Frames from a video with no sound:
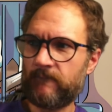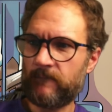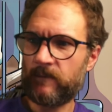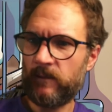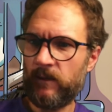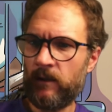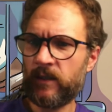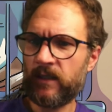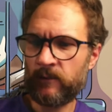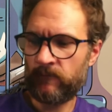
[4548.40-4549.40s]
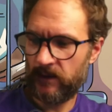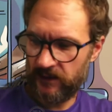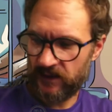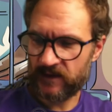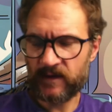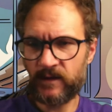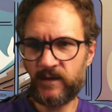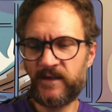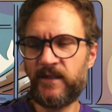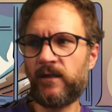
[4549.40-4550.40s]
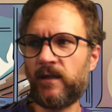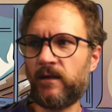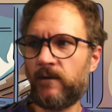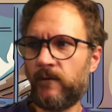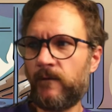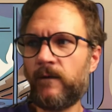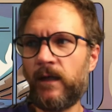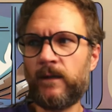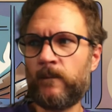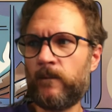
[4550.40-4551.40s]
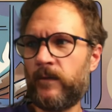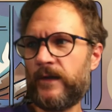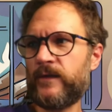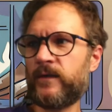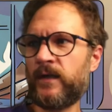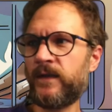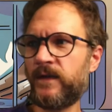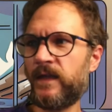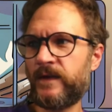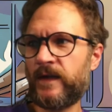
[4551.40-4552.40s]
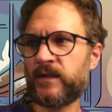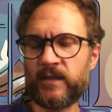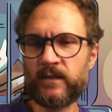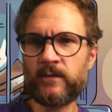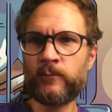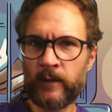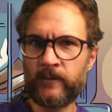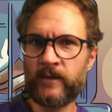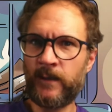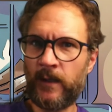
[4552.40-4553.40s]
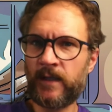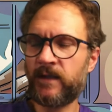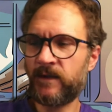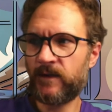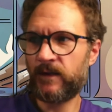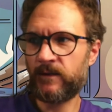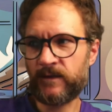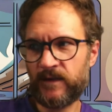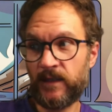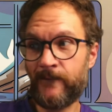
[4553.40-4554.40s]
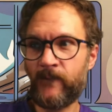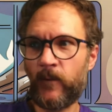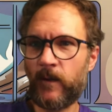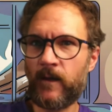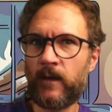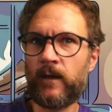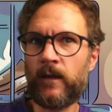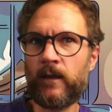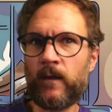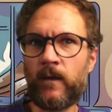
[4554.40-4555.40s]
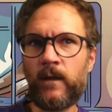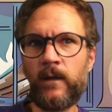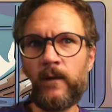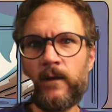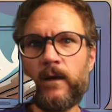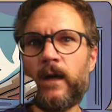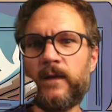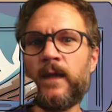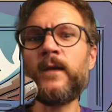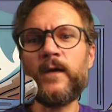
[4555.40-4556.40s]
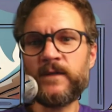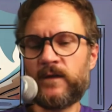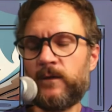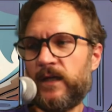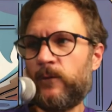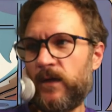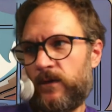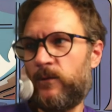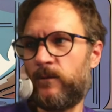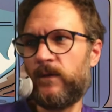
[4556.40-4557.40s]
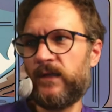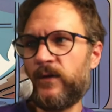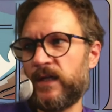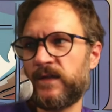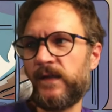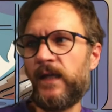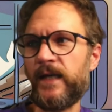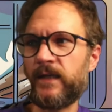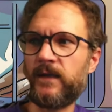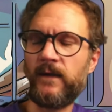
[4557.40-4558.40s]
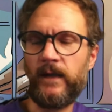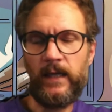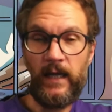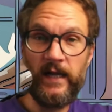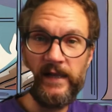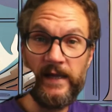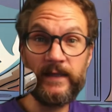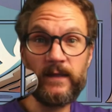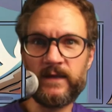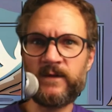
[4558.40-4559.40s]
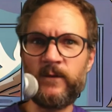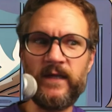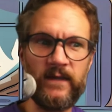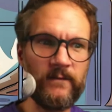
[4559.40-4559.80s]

looking at where it is that you're singing and whether or not that's actually going to work for the audience that you're singing for. And then also like what do you what do you actually like? I like this way